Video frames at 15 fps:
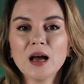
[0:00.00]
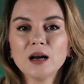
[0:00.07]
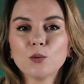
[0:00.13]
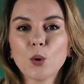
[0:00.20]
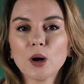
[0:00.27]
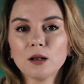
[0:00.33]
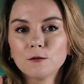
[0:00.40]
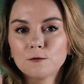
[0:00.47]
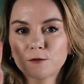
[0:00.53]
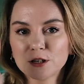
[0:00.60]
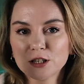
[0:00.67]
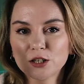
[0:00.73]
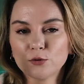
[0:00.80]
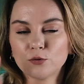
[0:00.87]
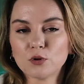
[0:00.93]
Well,
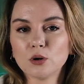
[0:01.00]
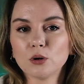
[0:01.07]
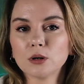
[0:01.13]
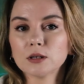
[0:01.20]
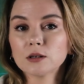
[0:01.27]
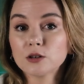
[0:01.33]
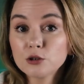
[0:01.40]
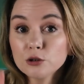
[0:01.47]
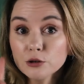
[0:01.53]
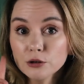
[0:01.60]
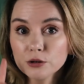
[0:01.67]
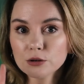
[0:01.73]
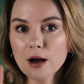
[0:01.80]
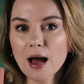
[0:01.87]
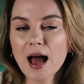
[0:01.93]
first of all, do
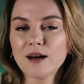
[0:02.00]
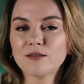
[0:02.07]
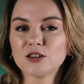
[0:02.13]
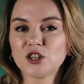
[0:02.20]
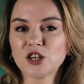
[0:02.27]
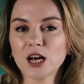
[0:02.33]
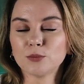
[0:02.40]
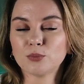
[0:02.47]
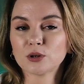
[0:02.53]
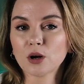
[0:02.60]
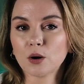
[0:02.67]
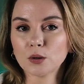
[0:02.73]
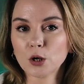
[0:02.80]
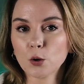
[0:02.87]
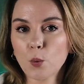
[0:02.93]
you have a chatbot
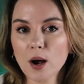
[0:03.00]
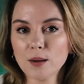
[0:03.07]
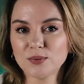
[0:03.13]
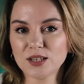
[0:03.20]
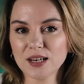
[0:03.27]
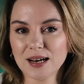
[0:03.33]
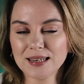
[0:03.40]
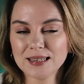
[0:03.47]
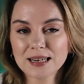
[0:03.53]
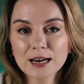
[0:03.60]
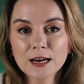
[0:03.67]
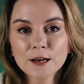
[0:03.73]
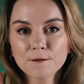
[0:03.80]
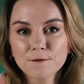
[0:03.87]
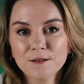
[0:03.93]
on your website?
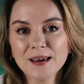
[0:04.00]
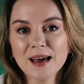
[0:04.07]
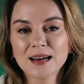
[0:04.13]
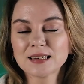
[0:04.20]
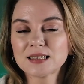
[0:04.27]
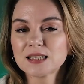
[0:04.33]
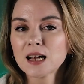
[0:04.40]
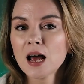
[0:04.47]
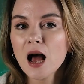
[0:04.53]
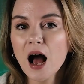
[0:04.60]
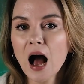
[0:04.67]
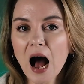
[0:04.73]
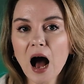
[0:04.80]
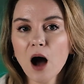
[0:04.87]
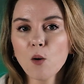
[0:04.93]
If yes,
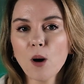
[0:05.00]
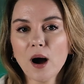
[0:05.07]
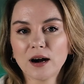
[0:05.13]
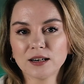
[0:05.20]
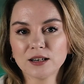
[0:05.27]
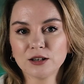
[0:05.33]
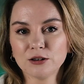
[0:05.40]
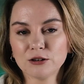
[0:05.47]
how are you